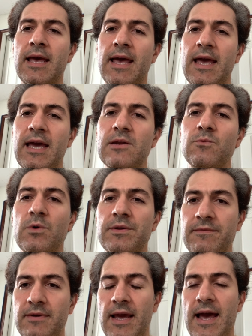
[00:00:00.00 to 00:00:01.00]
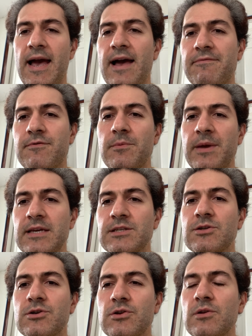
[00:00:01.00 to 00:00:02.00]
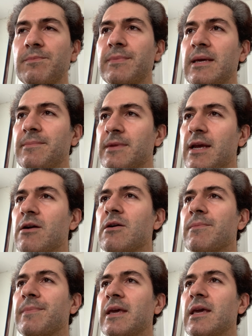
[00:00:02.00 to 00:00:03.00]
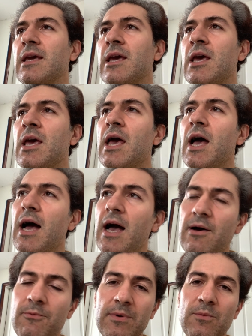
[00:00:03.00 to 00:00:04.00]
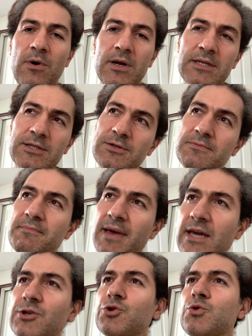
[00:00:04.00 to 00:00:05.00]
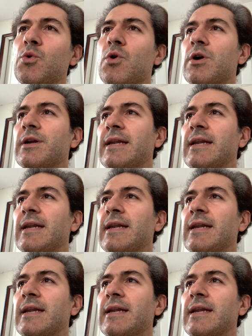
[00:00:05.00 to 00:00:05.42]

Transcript: and what we have from external beam therapy. We wanted to make sure